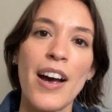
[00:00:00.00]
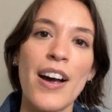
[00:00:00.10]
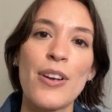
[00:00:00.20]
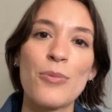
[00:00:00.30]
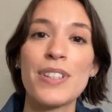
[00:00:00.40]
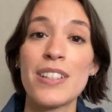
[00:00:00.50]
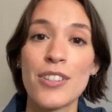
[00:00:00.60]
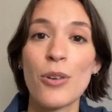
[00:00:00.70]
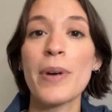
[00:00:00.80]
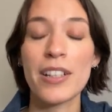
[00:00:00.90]
I would need
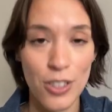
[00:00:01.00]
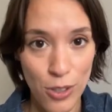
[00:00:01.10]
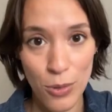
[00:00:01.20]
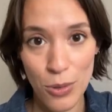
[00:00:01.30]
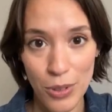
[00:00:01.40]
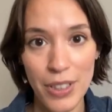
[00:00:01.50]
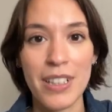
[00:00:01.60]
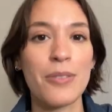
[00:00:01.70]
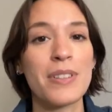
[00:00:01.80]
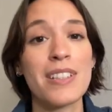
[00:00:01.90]
to go back to school
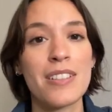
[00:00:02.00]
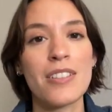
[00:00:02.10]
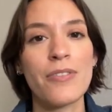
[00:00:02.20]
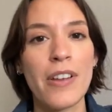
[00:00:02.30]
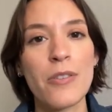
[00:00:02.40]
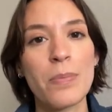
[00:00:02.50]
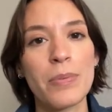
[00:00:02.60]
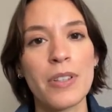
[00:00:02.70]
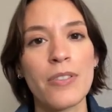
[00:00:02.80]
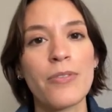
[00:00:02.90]
and I would need to develop
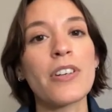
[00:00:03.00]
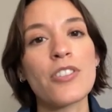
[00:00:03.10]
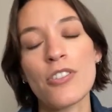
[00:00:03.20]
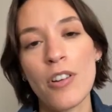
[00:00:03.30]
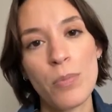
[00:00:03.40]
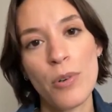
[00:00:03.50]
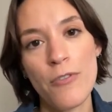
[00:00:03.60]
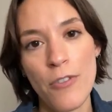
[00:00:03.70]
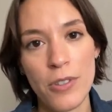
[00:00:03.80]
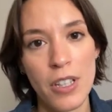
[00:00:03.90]
a very strong
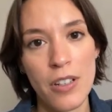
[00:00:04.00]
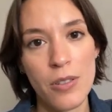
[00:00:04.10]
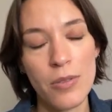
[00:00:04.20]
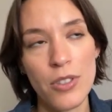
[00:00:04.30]
portfolio.